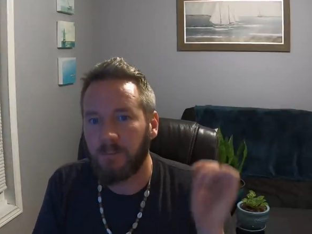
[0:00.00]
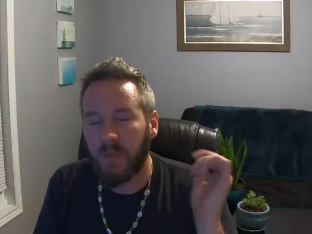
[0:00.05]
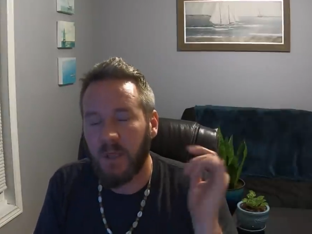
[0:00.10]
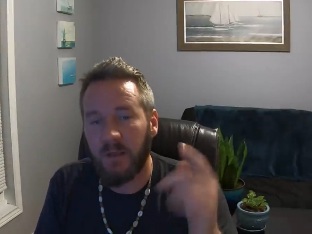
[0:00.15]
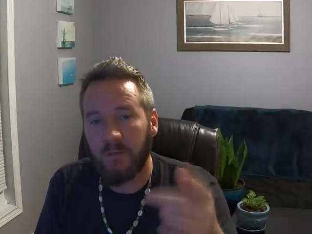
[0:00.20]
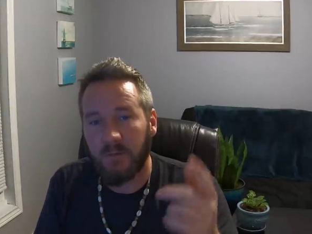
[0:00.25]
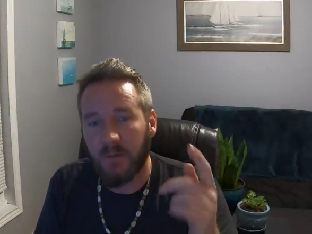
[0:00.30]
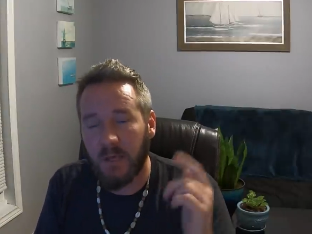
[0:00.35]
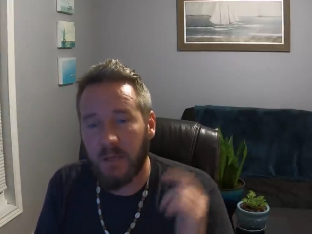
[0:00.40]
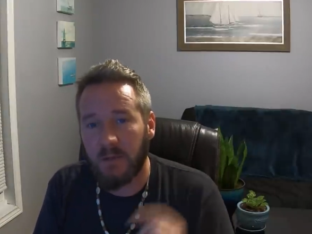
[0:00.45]

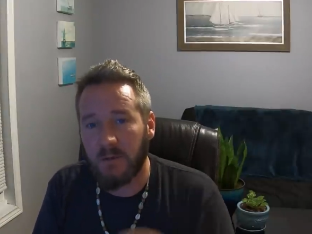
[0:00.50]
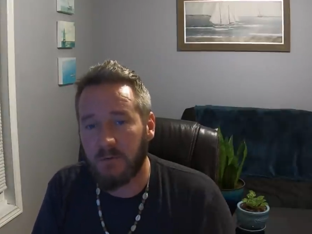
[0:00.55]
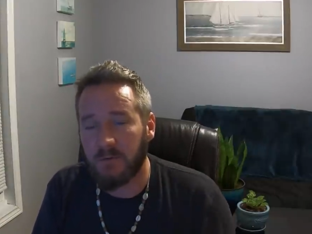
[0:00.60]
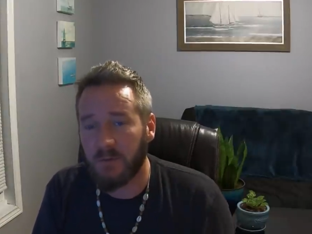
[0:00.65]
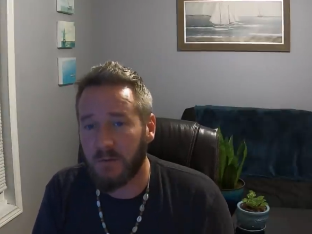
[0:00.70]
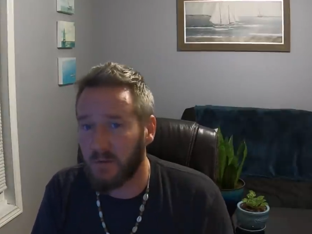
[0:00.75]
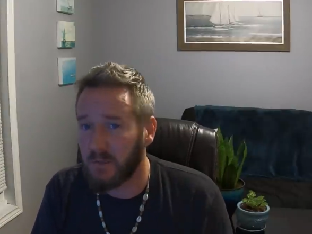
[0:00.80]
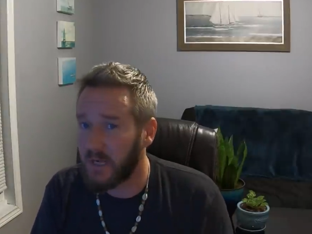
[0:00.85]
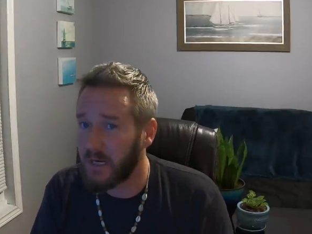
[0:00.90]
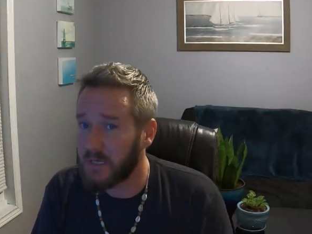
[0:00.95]
And thank you
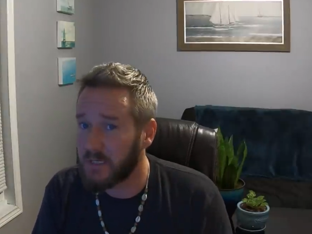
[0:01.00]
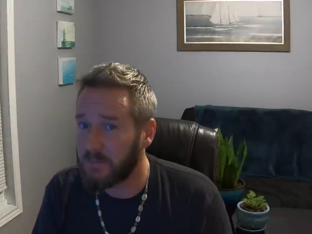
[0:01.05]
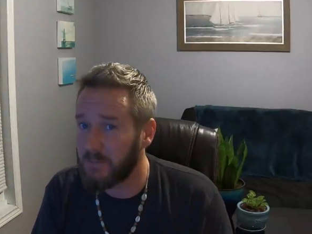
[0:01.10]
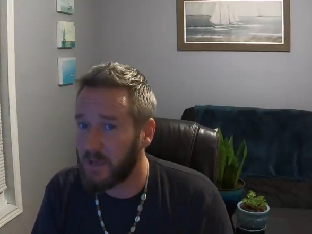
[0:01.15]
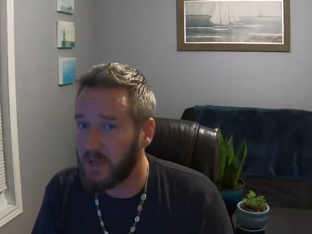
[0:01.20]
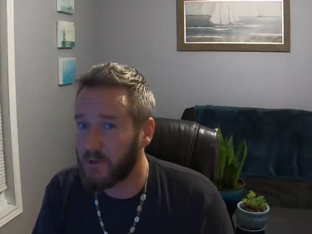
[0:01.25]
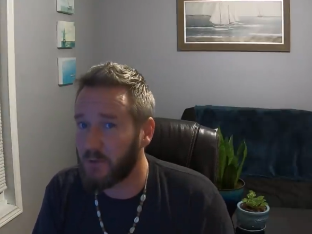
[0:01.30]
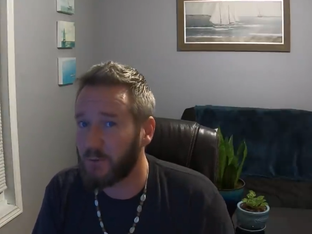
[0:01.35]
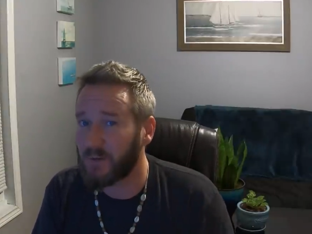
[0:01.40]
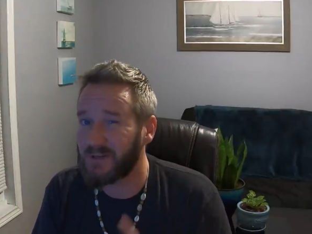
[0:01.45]
to the latest
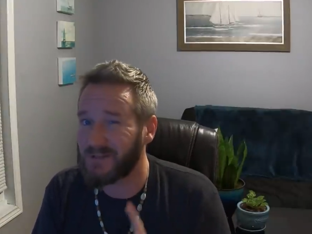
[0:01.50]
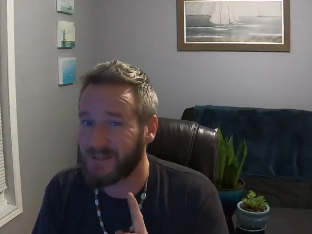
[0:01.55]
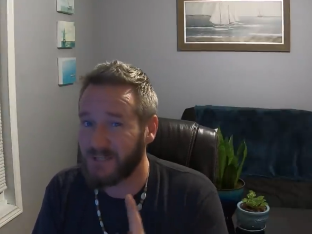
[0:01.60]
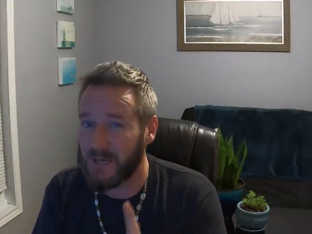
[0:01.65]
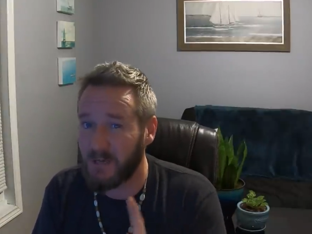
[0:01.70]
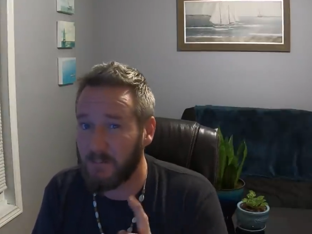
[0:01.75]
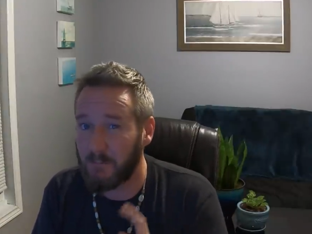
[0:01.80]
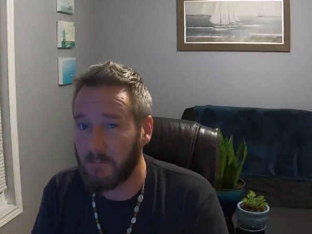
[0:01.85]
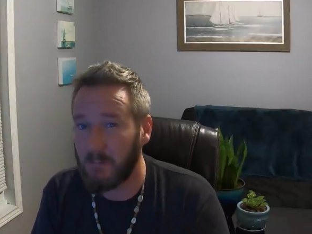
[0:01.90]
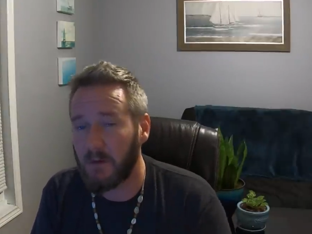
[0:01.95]
patron,
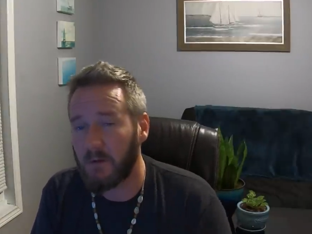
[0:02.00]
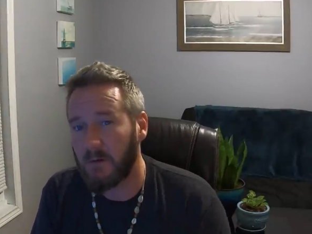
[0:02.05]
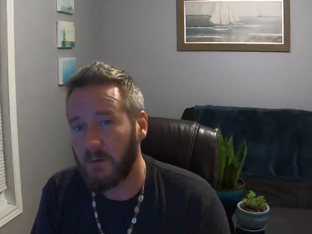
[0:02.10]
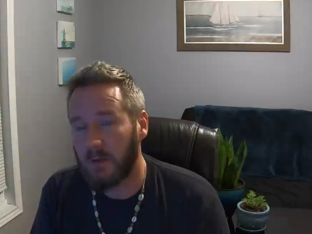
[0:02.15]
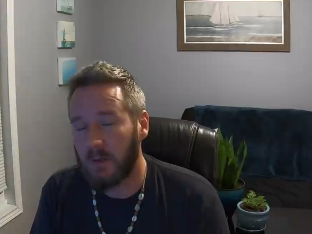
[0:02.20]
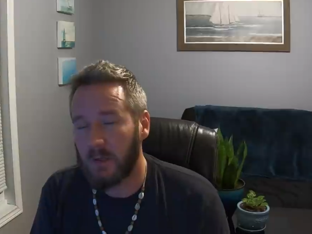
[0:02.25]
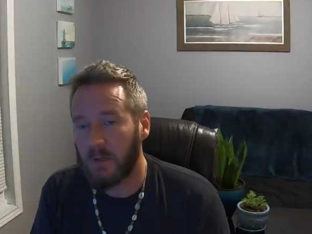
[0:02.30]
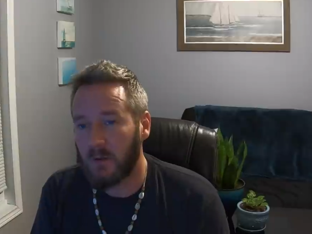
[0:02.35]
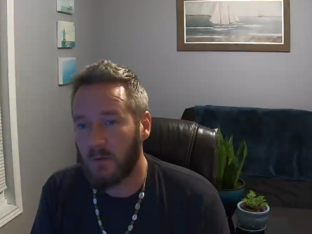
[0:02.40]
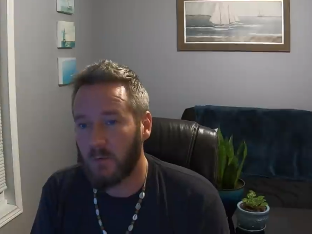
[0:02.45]
Tim.
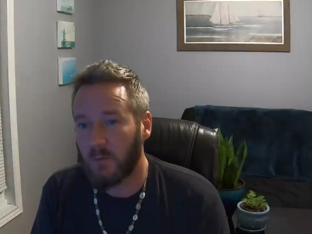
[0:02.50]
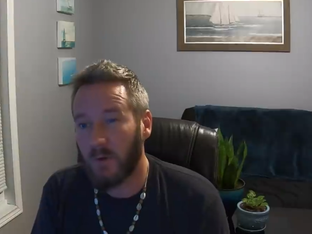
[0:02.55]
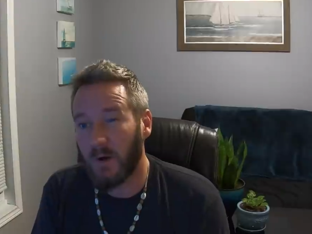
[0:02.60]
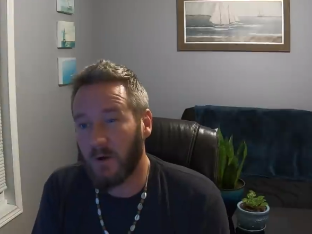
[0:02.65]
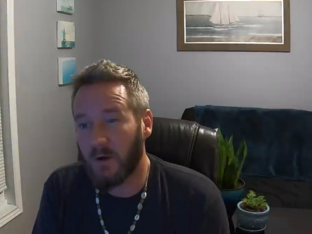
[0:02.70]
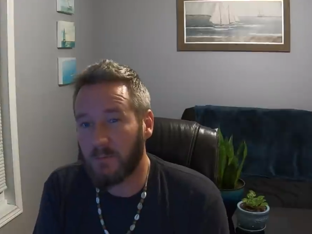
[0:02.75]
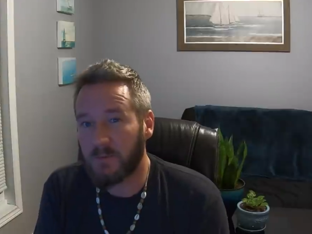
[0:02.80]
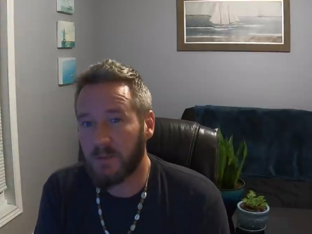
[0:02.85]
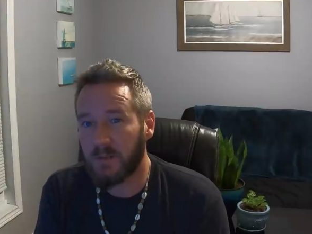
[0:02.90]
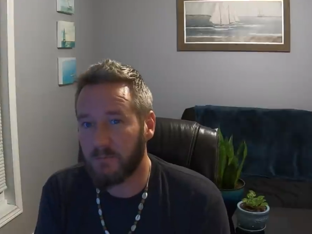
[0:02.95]

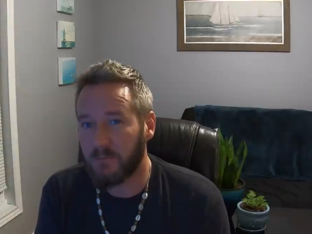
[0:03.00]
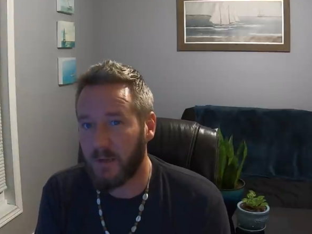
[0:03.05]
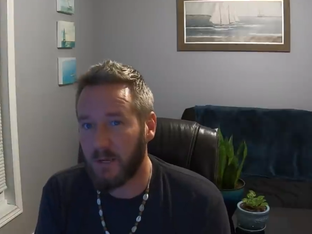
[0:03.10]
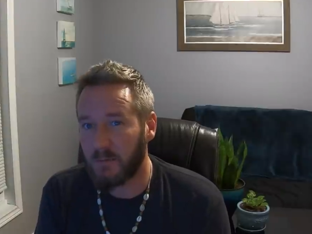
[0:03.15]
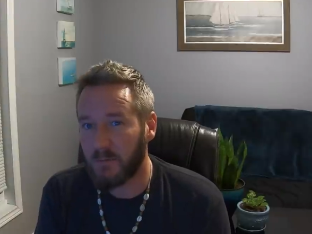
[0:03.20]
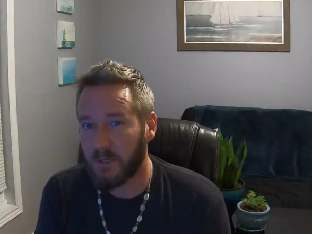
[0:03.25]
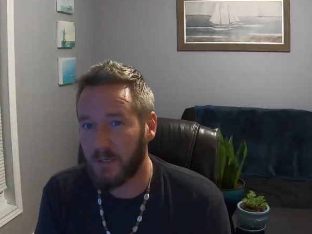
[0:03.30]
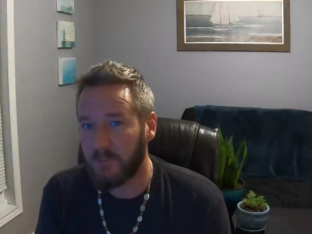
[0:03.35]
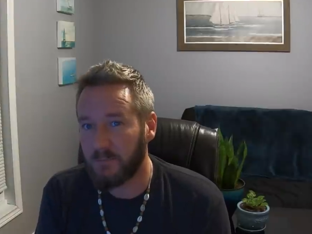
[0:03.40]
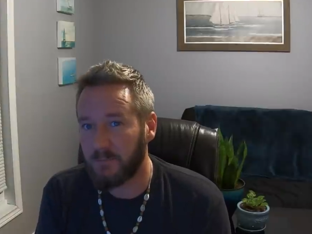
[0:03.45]
Welcome to the
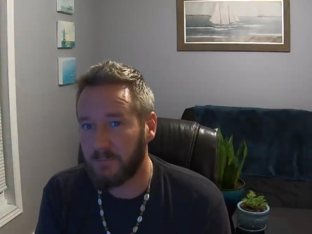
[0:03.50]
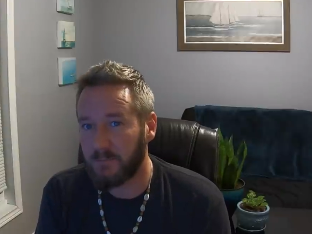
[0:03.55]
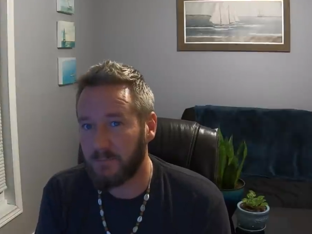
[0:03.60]
family.